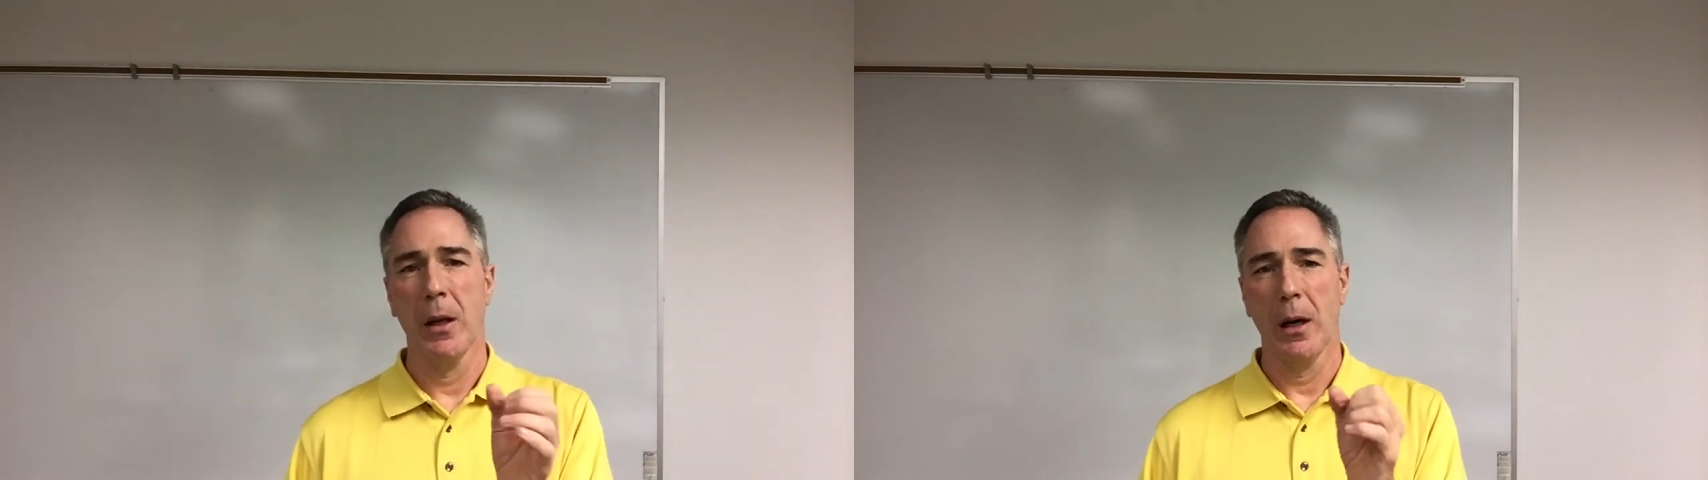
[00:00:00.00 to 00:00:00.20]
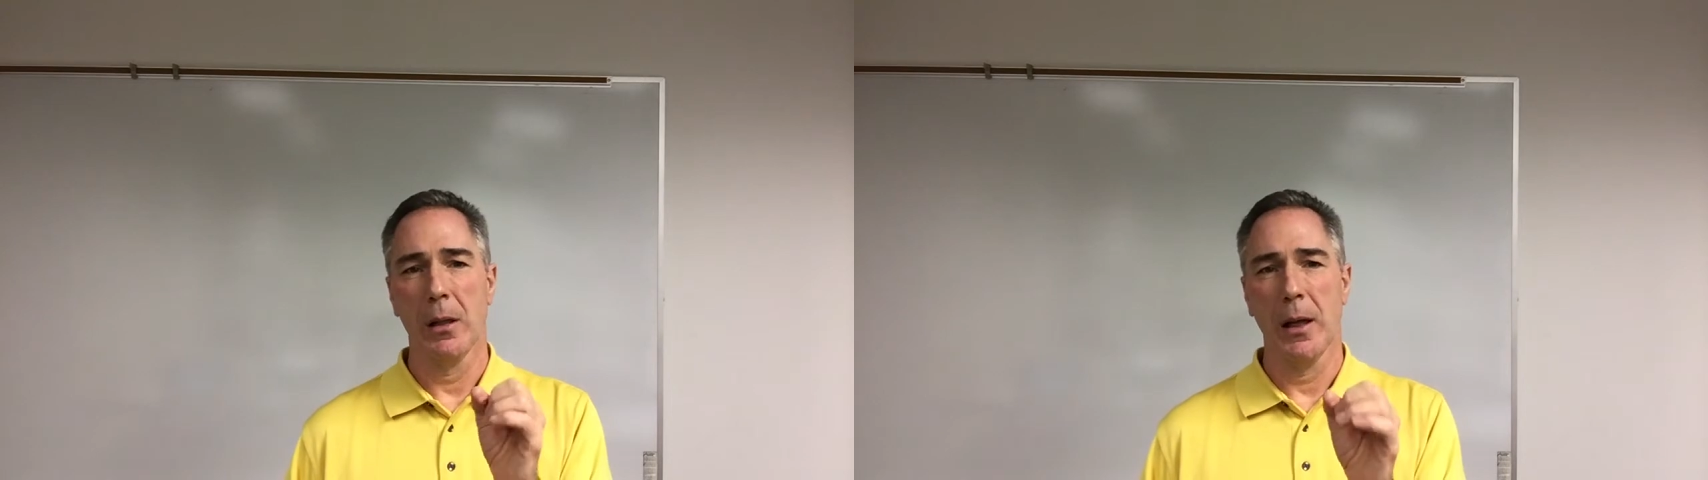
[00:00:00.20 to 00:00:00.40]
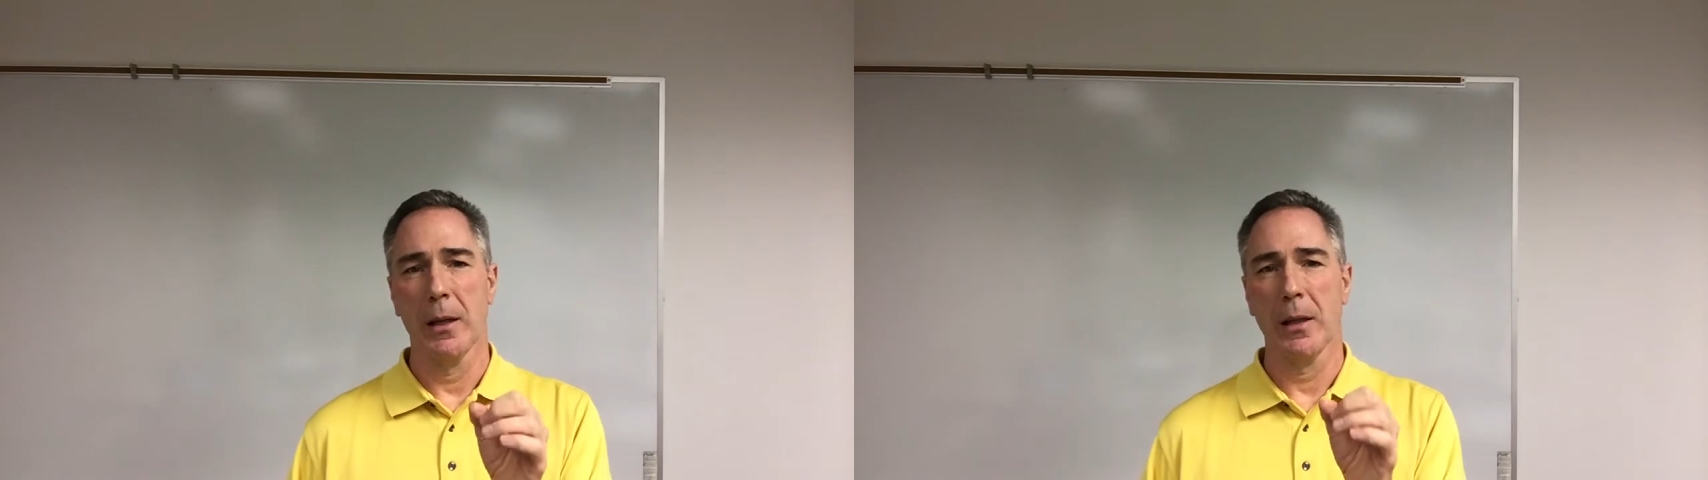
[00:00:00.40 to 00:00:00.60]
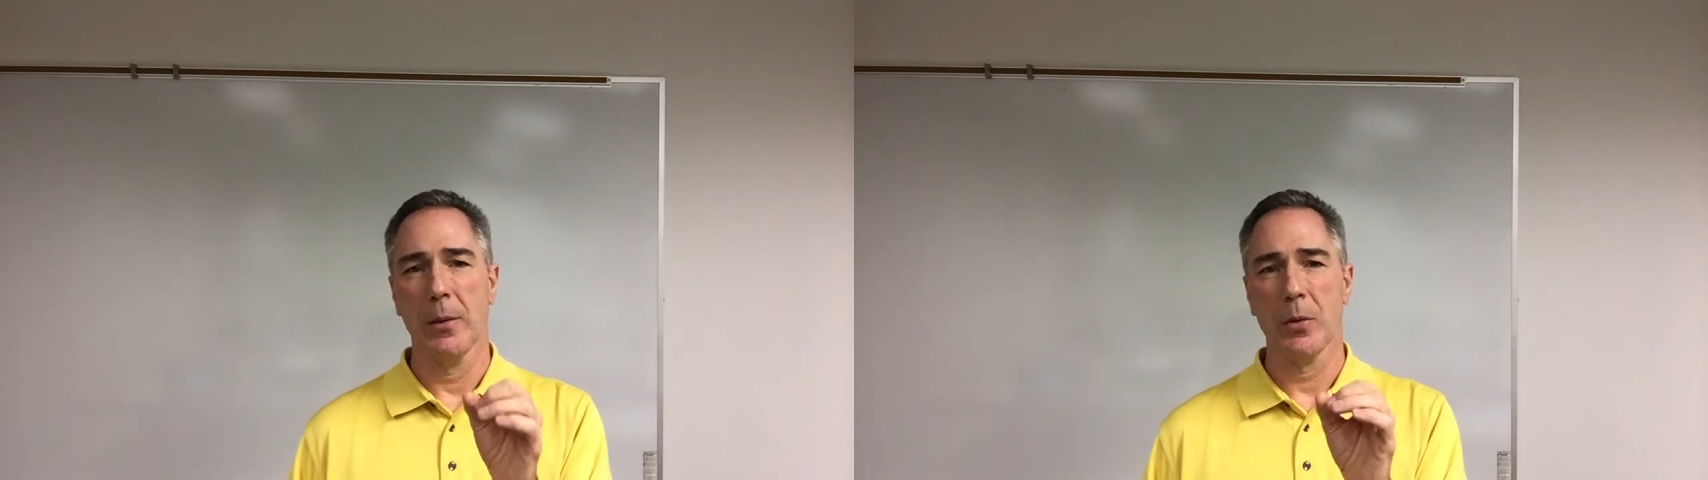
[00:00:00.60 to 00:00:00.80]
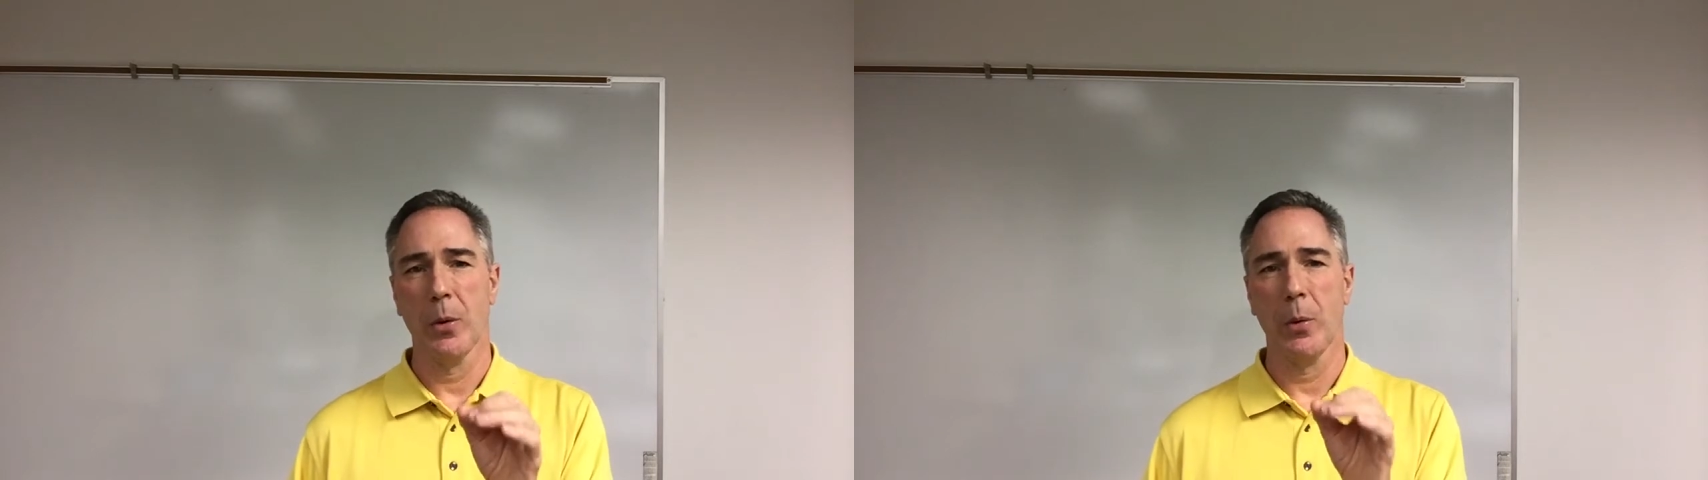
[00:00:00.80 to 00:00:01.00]
a lot of
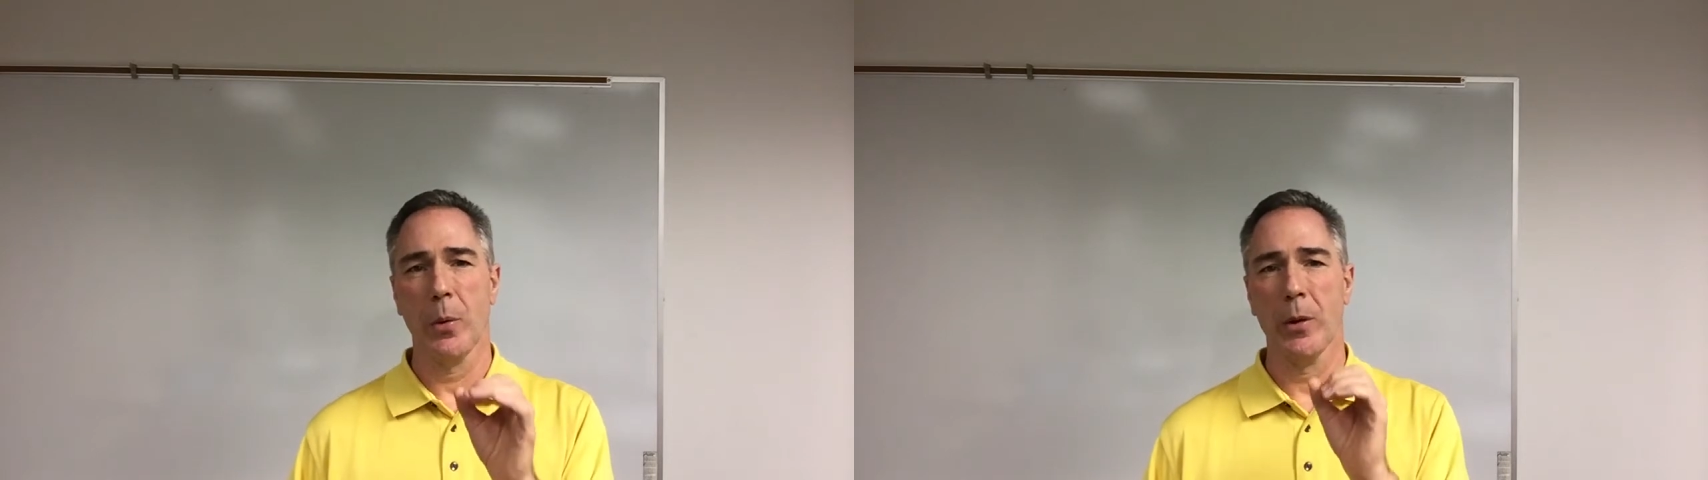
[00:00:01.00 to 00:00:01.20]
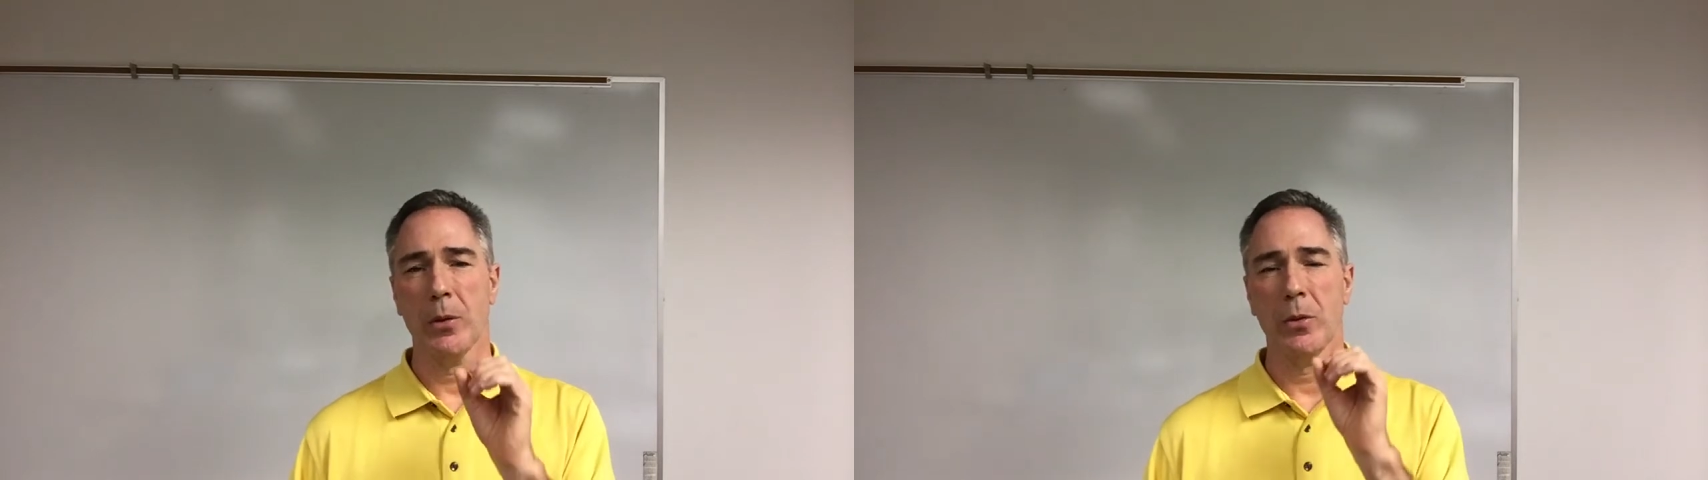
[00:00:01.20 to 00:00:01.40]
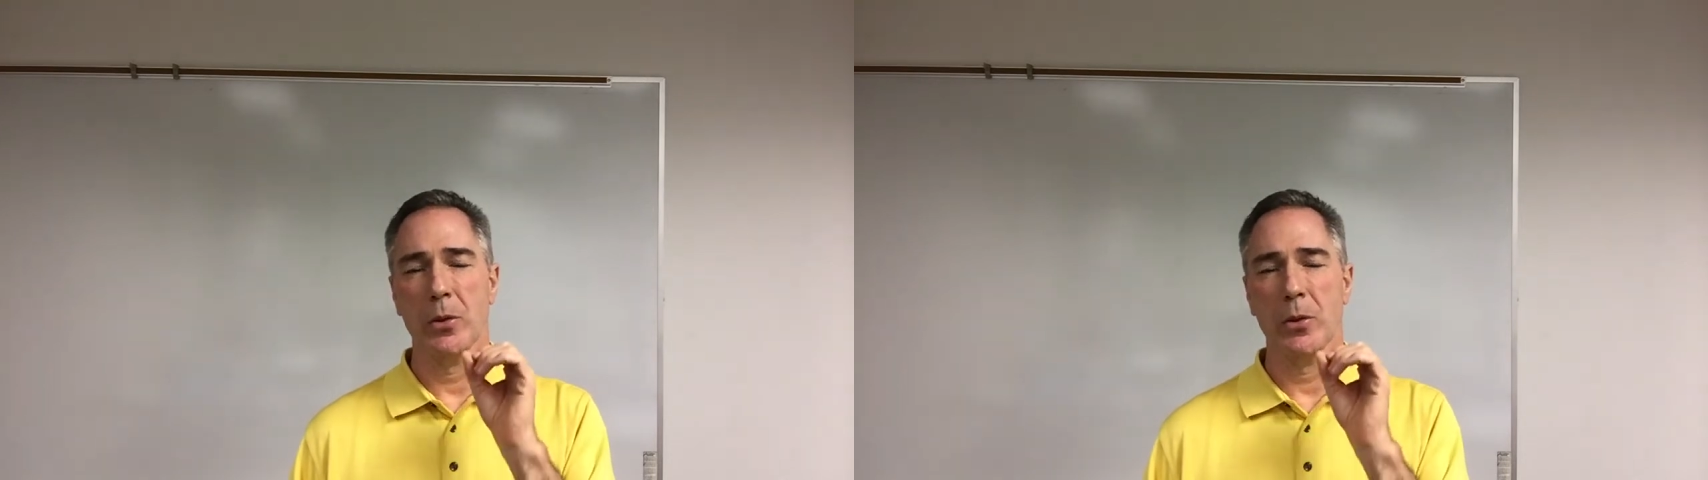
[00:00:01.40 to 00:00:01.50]
times what we're going to do